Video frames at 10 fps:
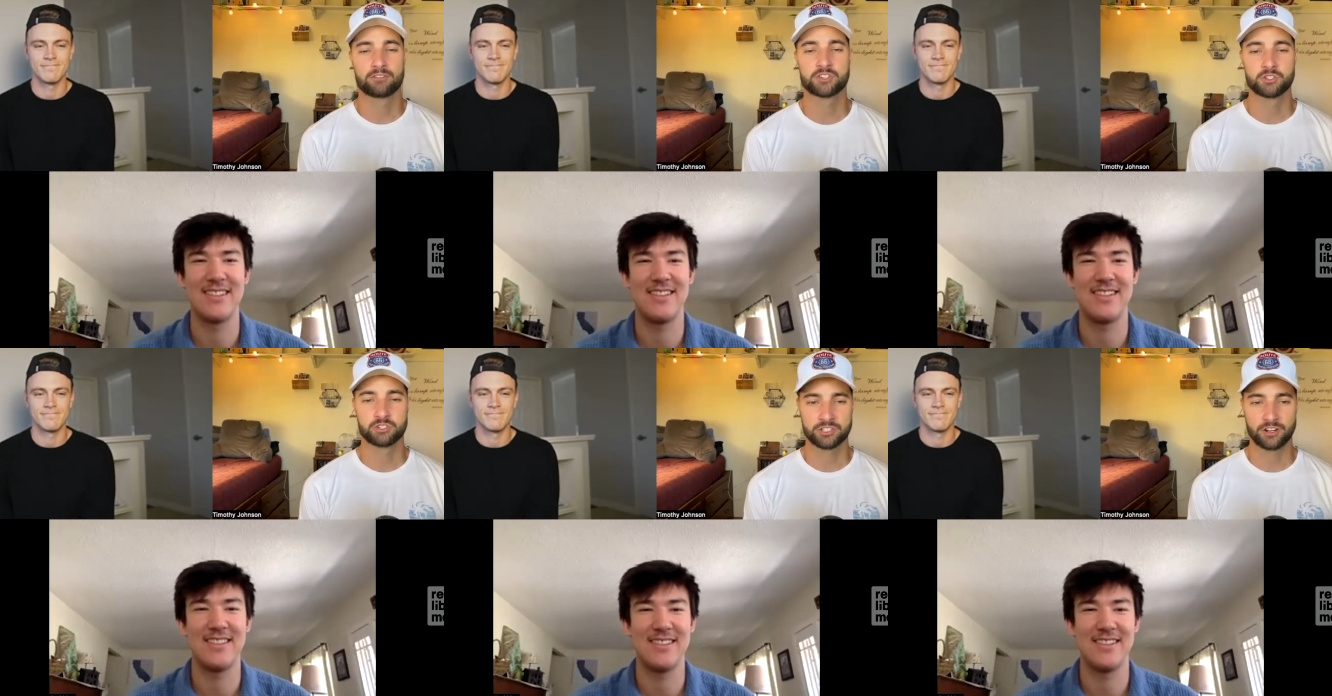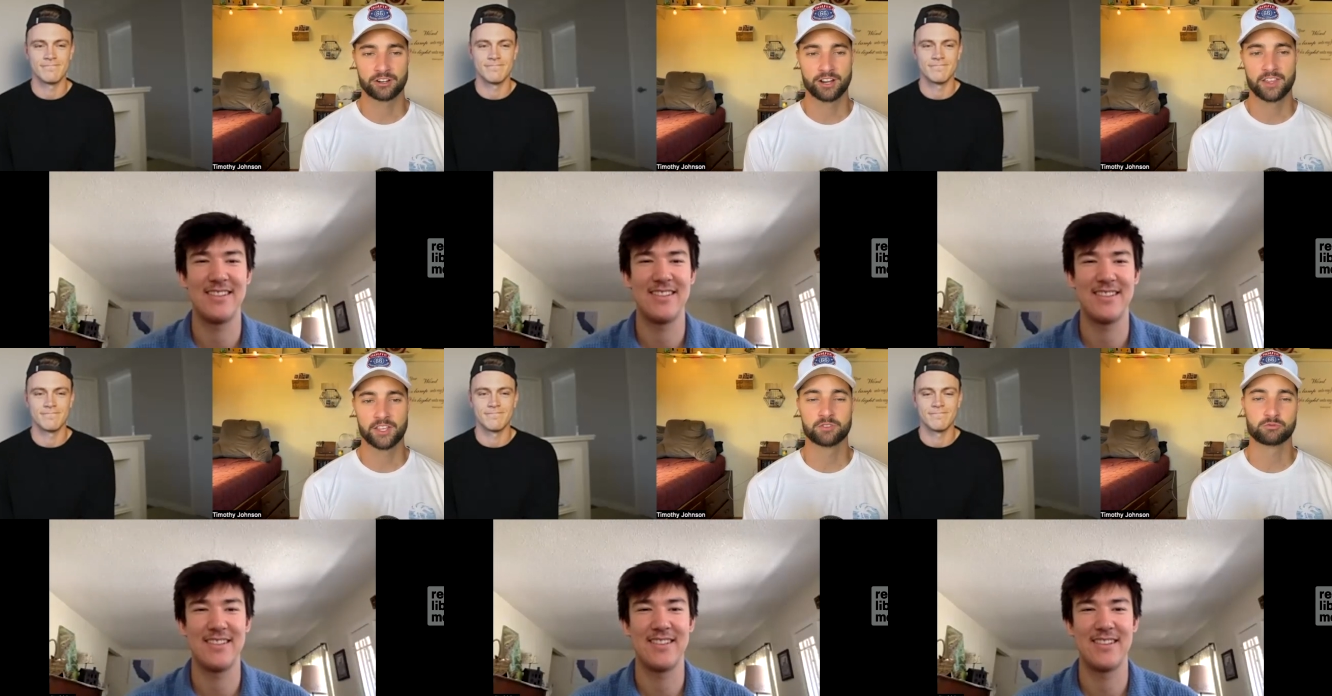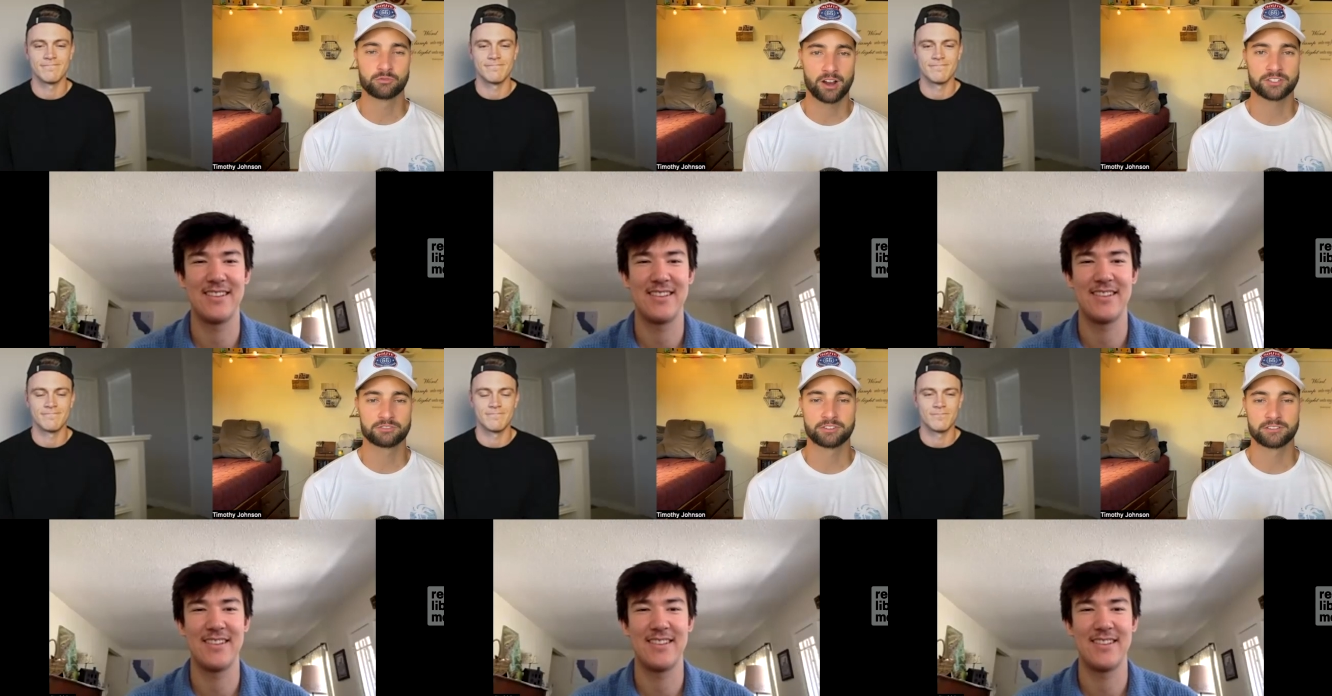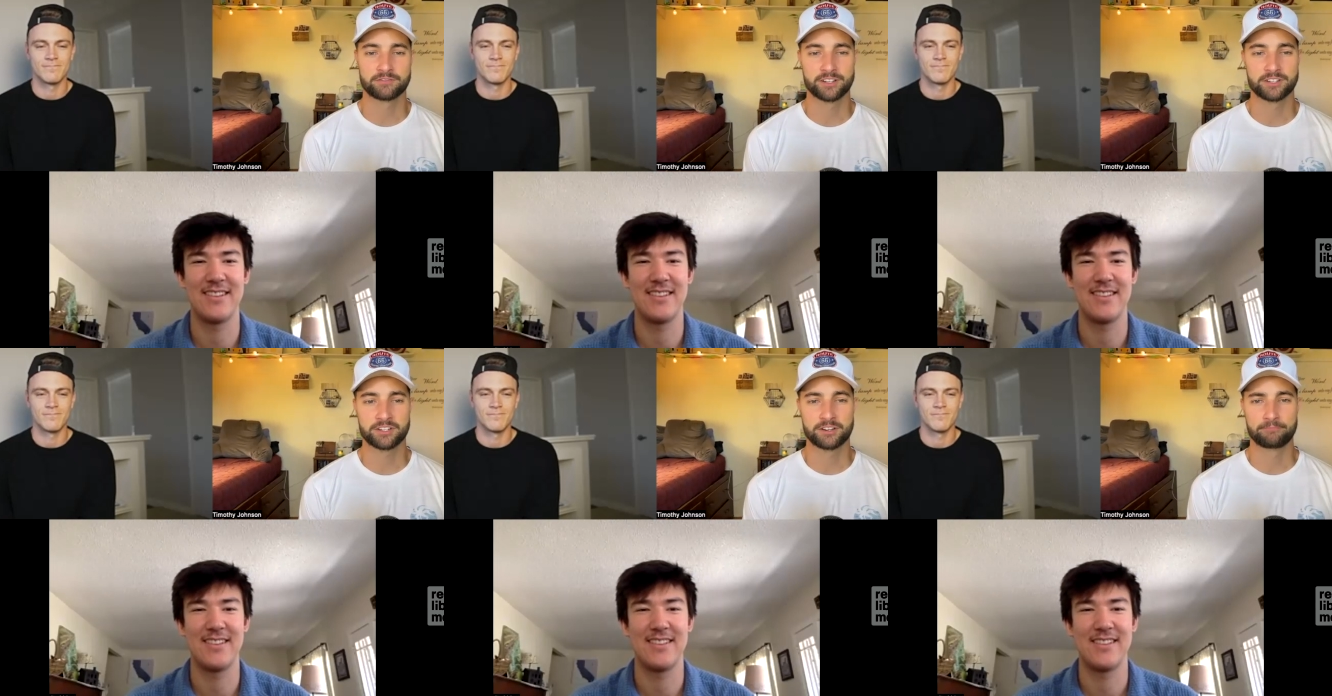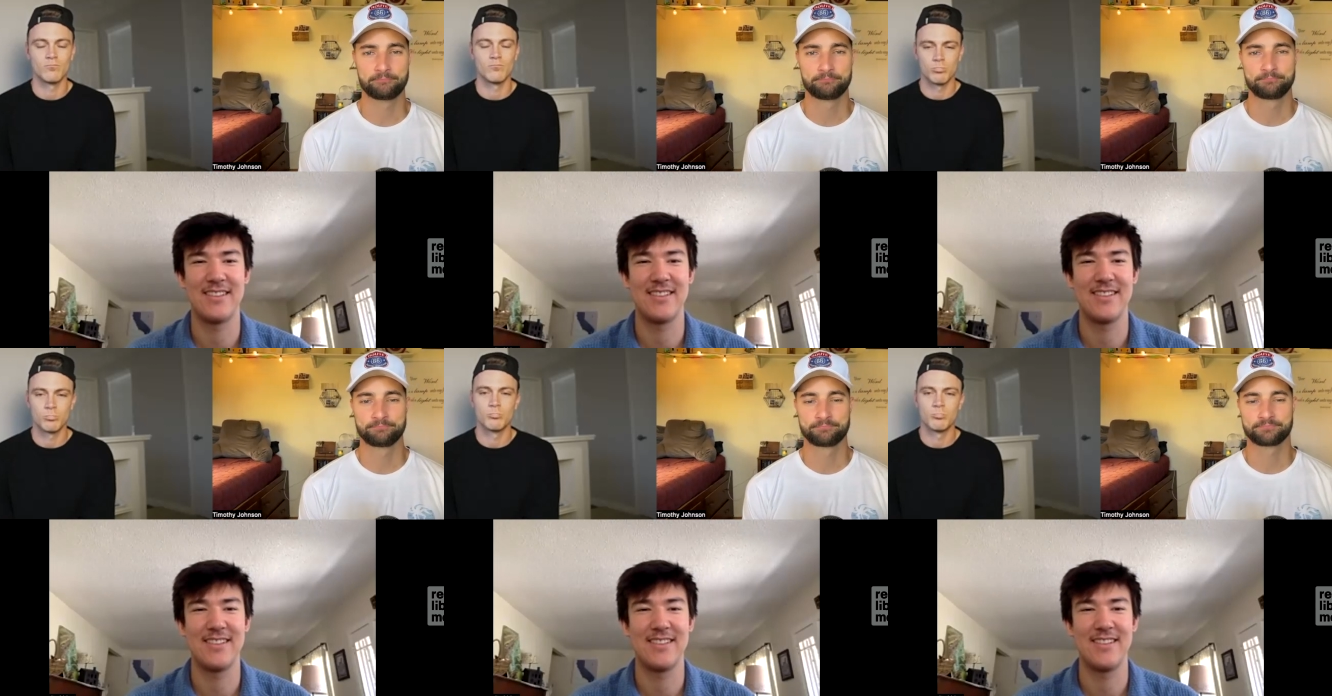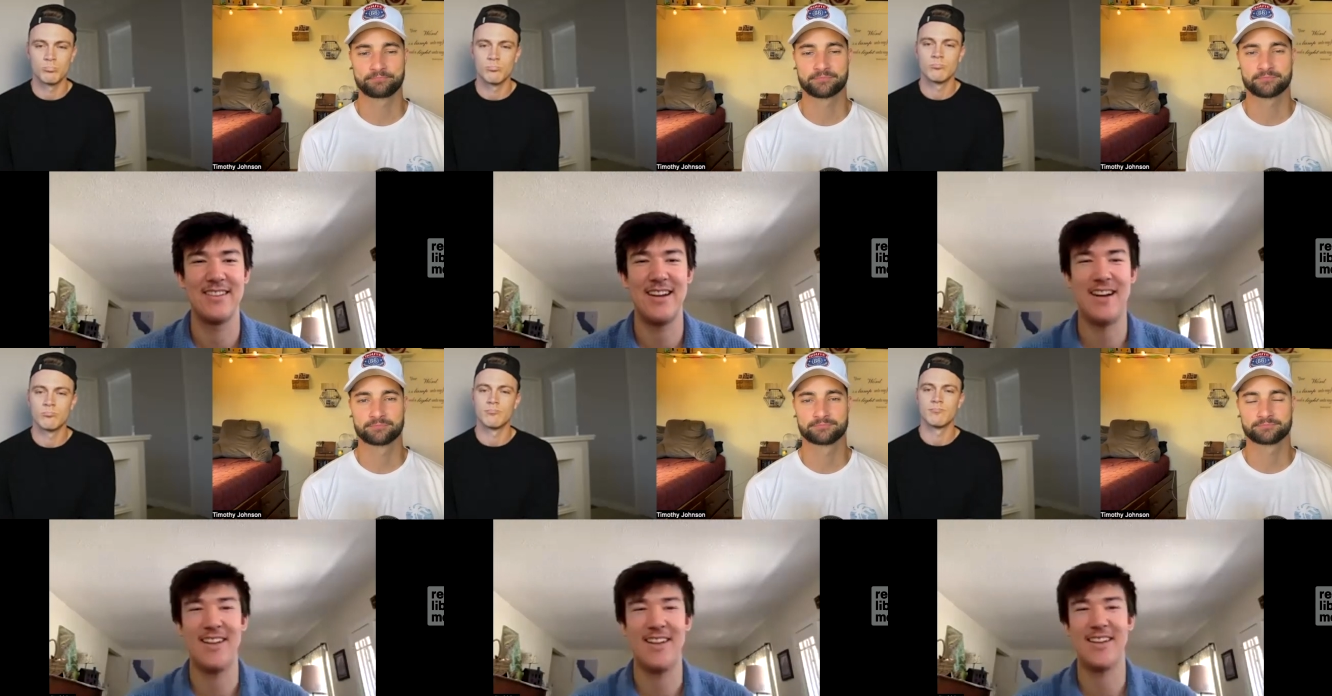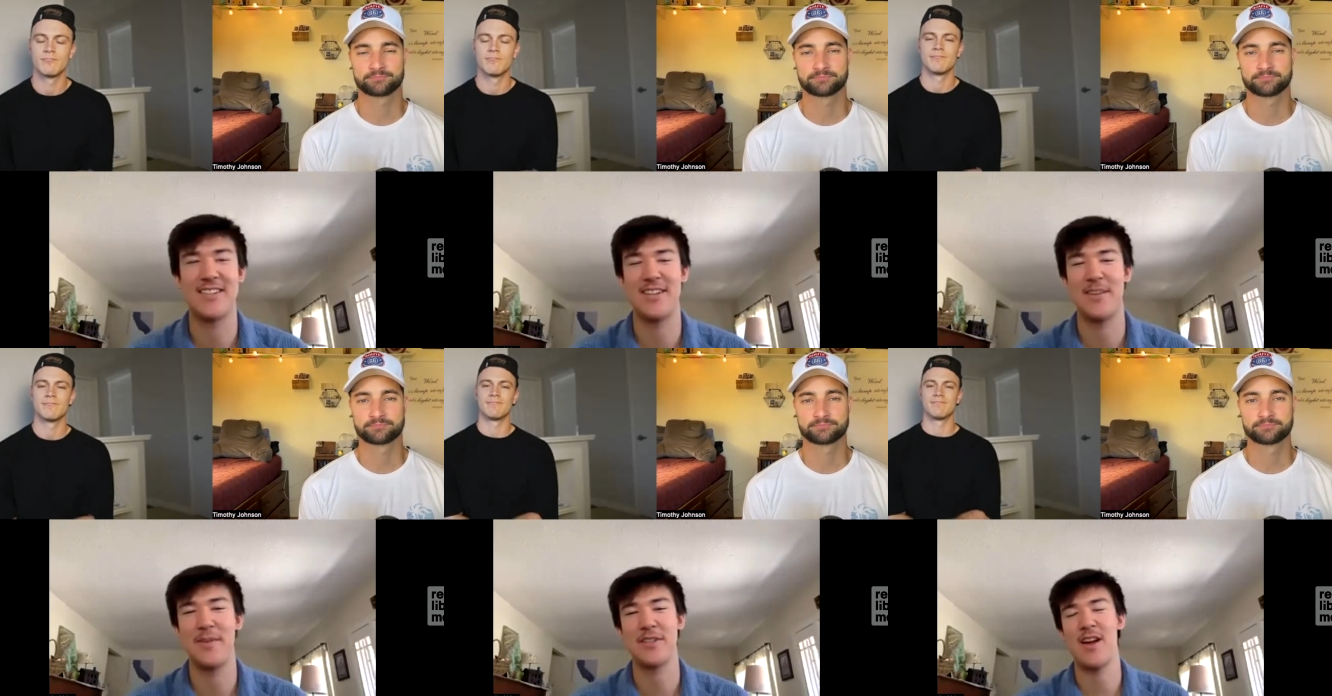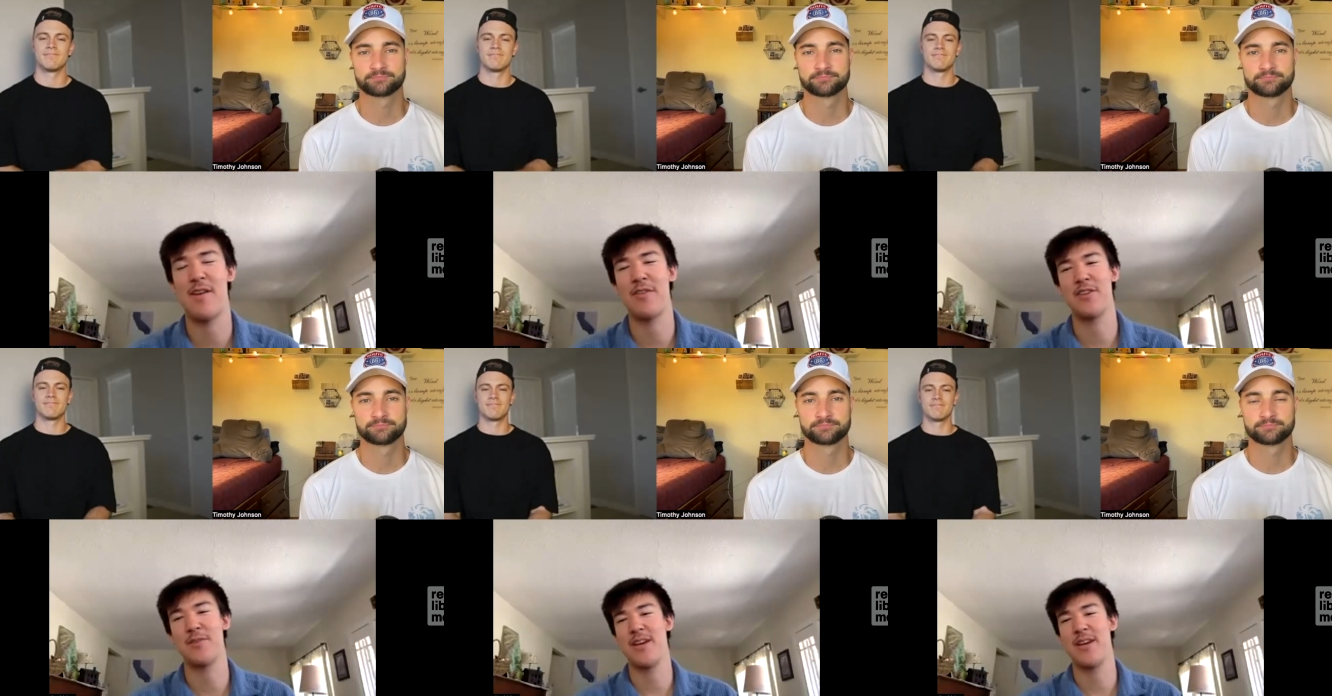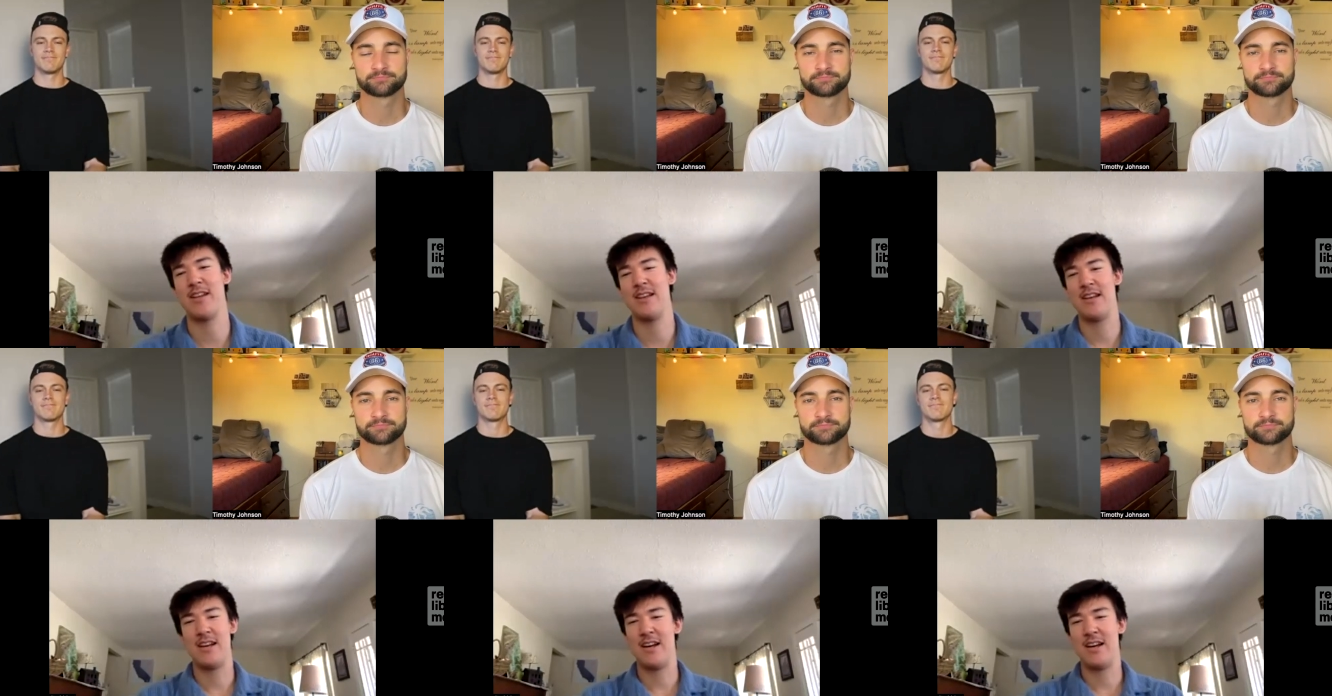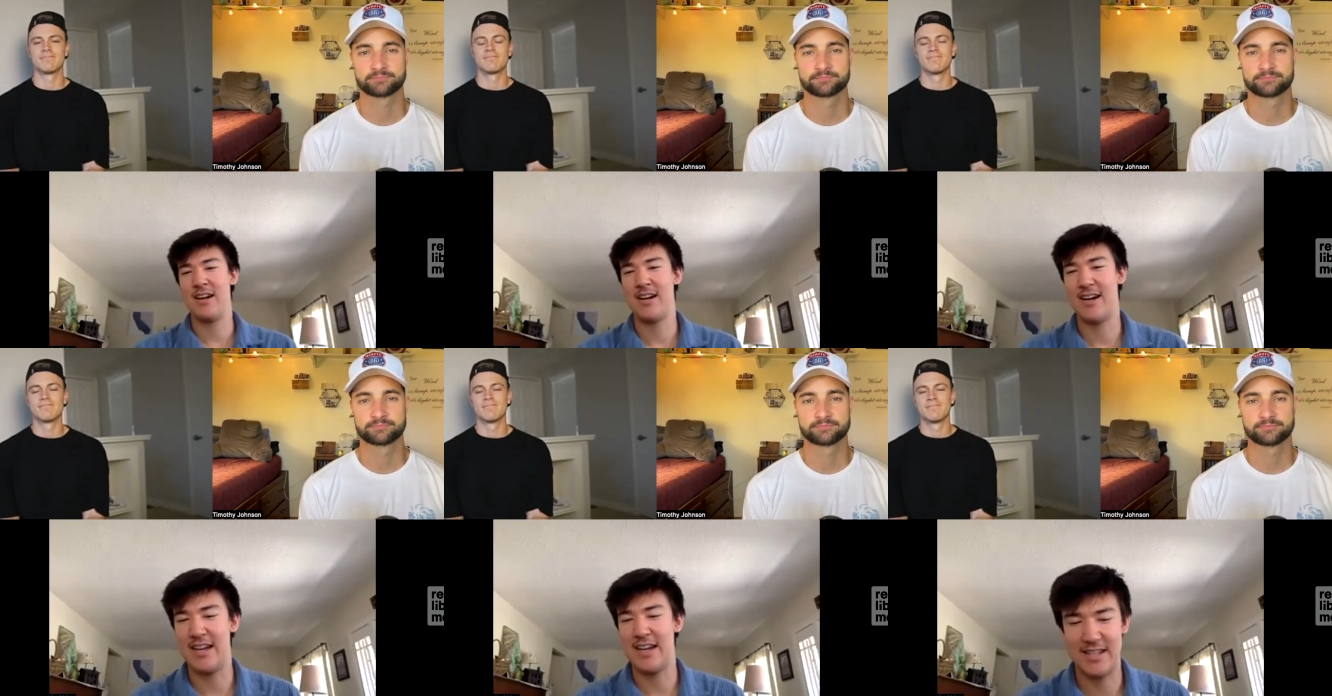Speaker 1: don't you start, and then Ross, you can finish up.
Speaker 2: Yeah, thanks, Tim. Thanks for having us, man. Uh,